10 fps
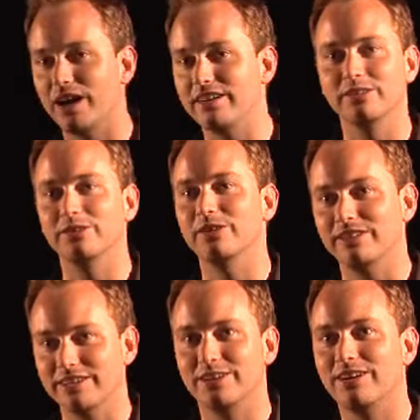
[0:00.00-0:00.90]
tried to
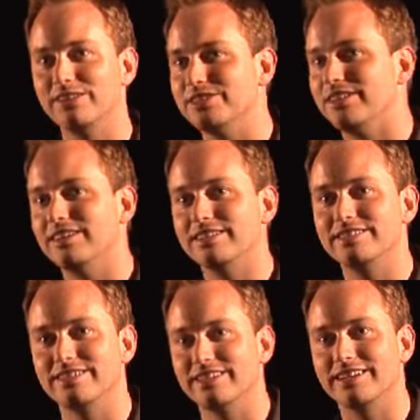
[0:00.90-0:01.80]
learn guitar
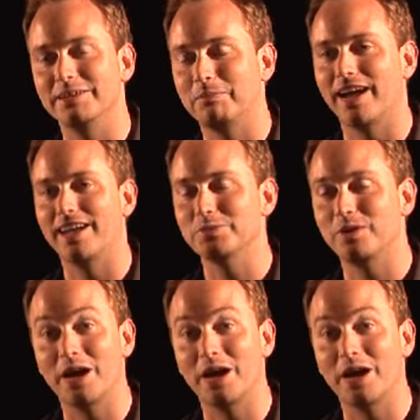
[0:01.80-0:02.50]
songs uh, in the past.